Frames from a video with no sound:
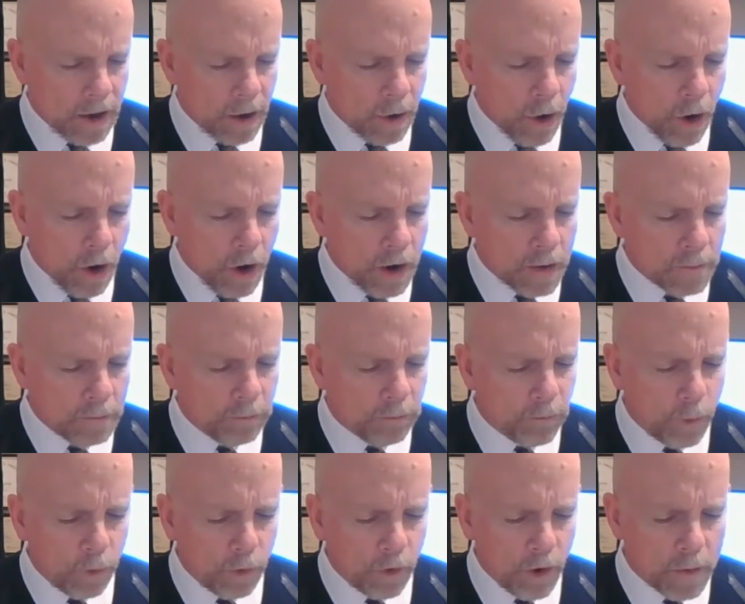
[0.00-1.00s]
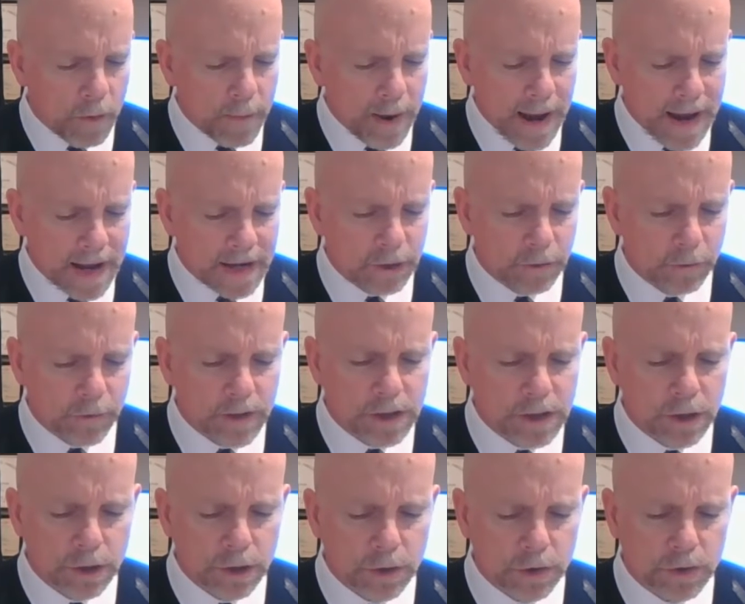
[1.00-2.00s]
Arm, forearm, hand, and
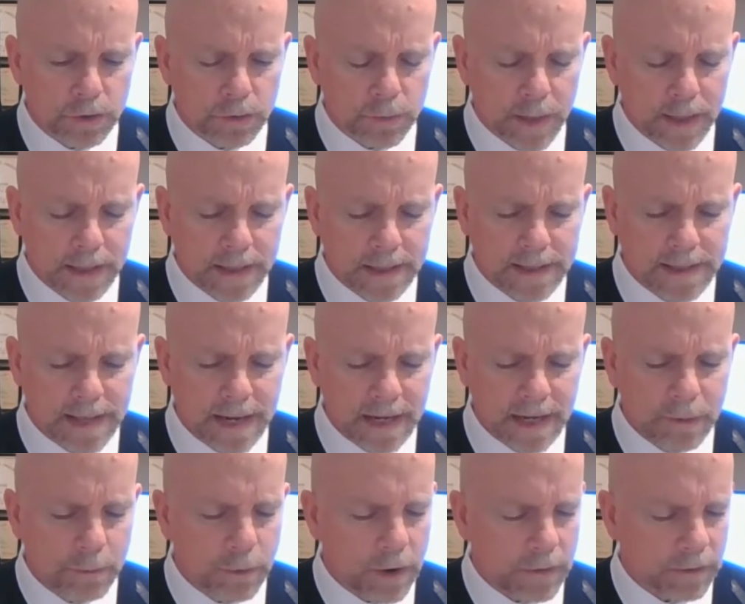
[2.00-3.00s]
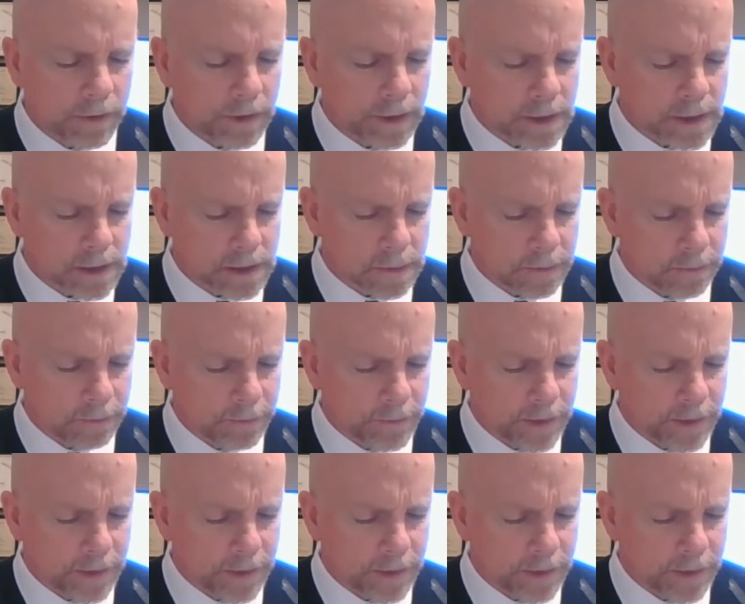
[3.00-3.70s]
wrist injuries remain steady in prevalence.